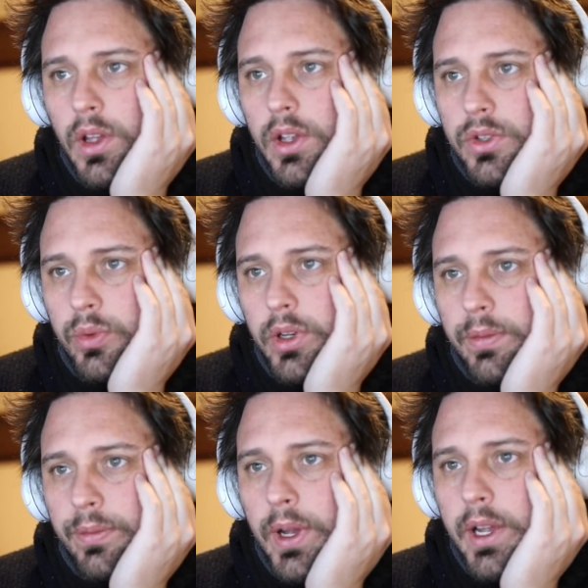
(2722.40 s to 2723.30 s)
So we're going to
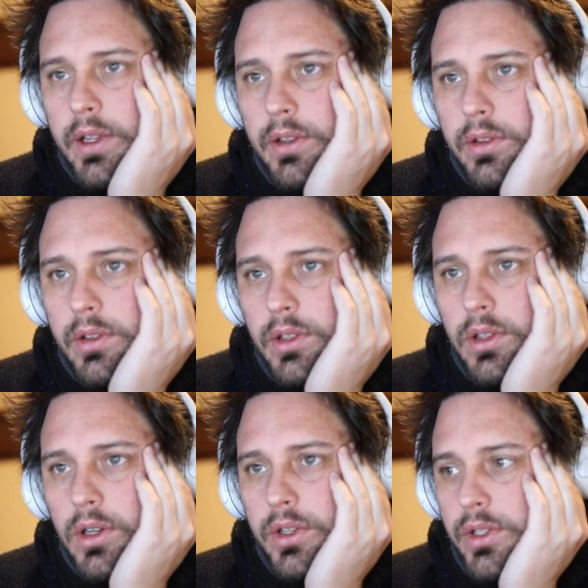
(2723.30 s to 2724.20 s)
find the
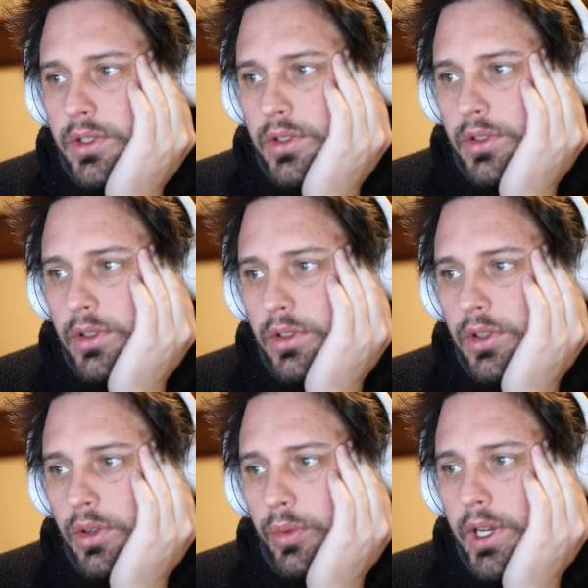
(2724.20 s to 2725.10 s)
largest
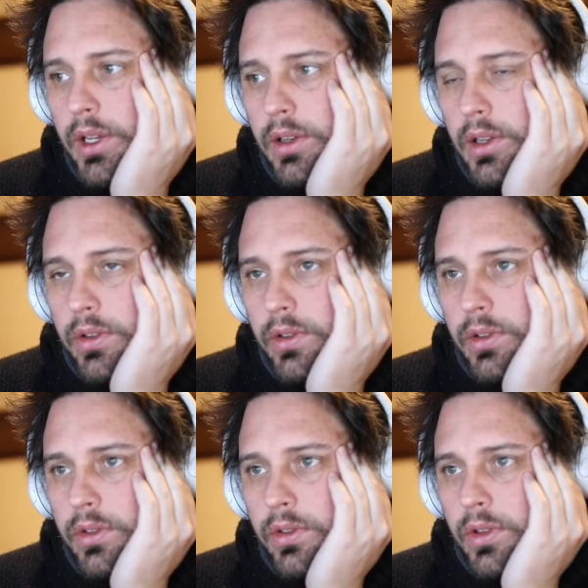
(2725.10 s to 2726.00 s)
array index
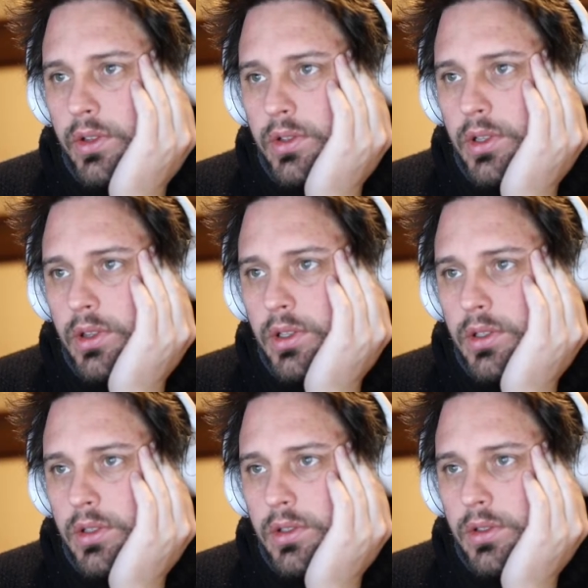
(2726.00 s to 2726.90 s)
such that
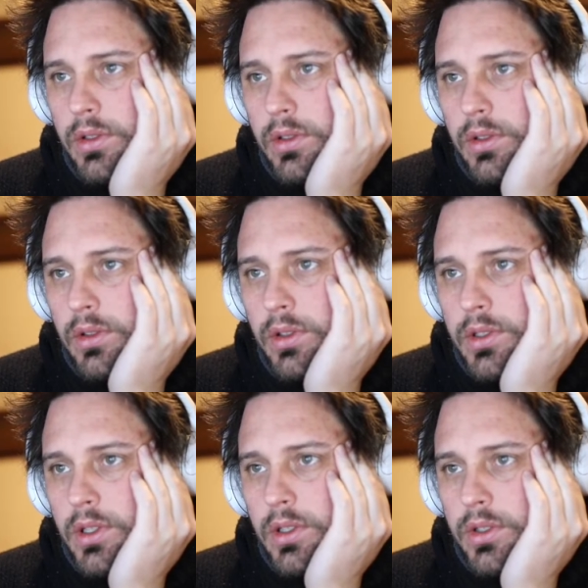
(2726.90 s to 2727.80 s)
this
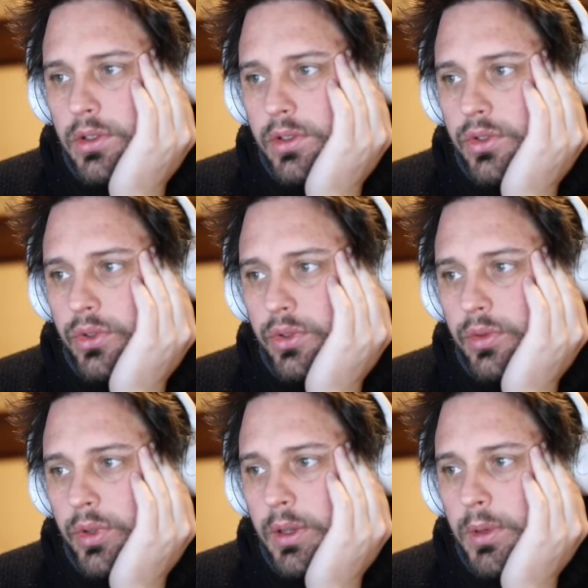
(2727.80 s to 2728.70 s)
conditional is true.
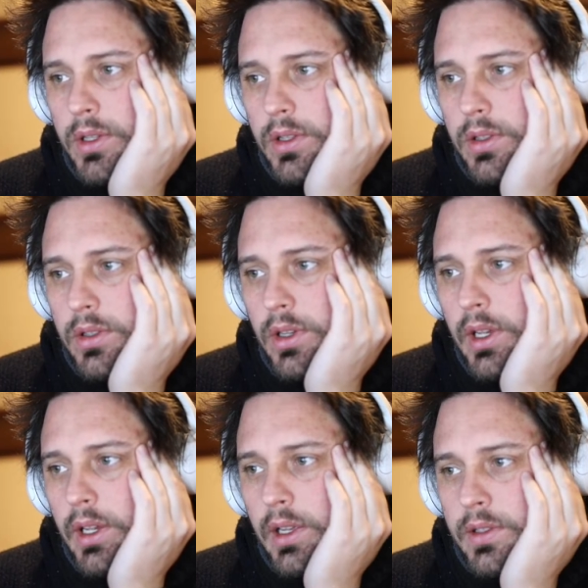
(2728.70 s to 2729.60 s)
What that means is
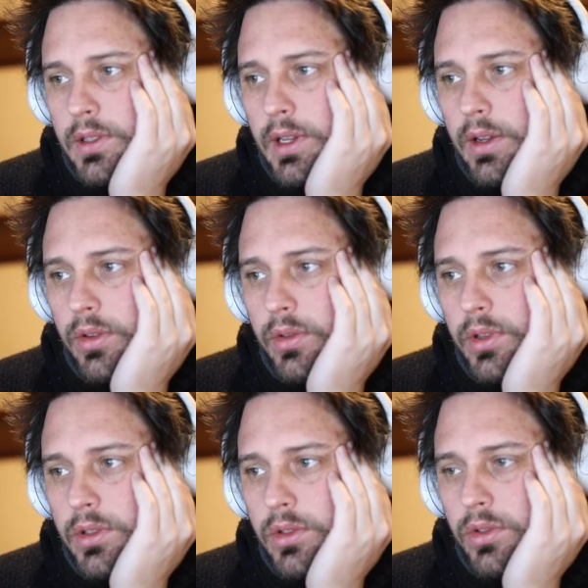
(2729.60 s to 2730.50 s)
it's now
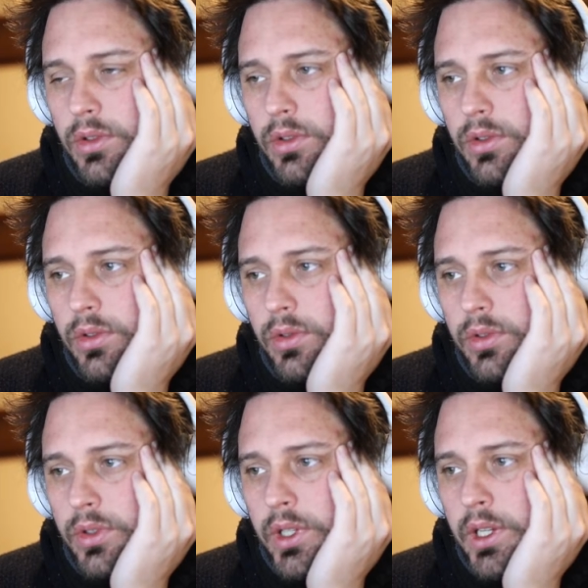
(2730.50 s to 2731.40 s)
going to go
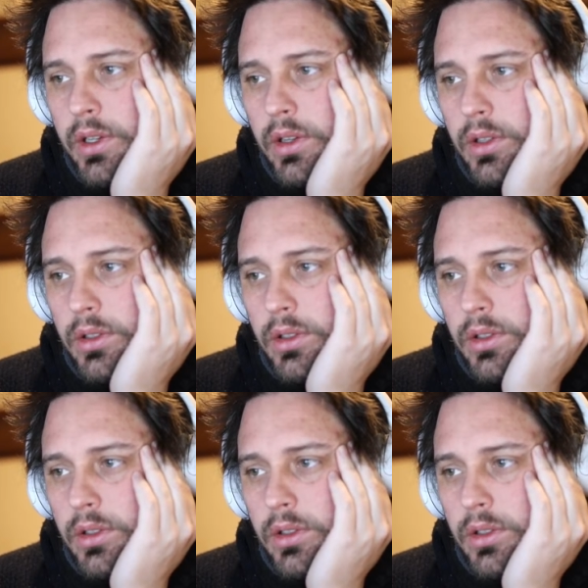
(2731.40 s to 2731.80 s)
to here.